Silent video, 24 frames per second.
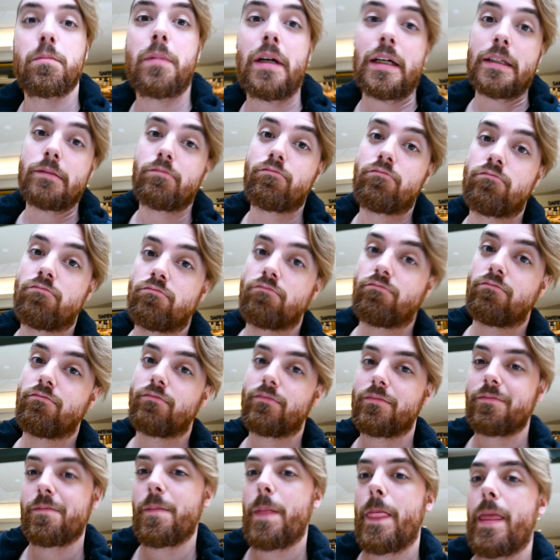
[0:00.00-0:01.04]
but
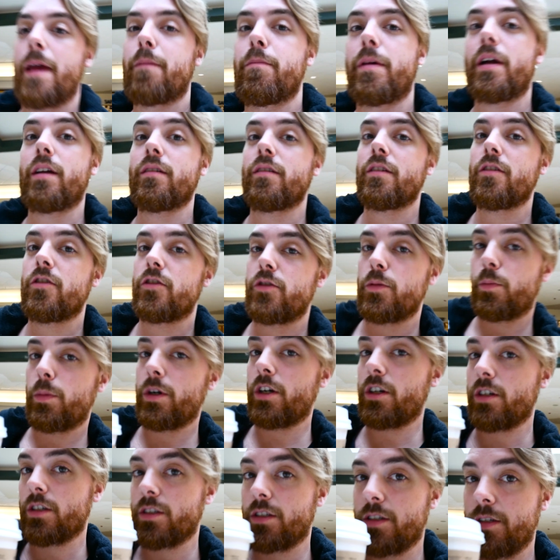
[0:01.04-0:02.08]
apparently there's
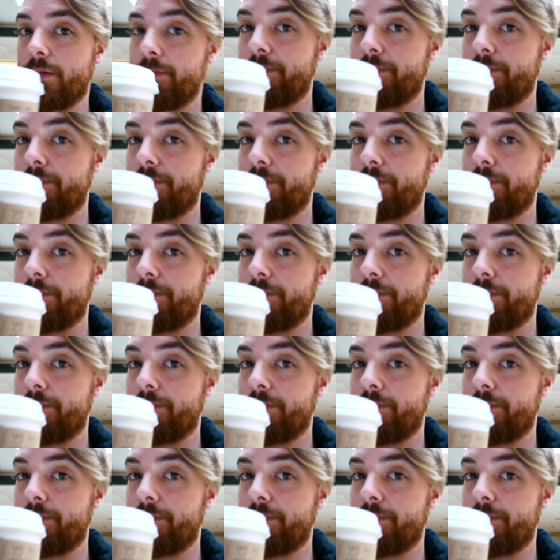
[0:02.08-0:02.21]
perks.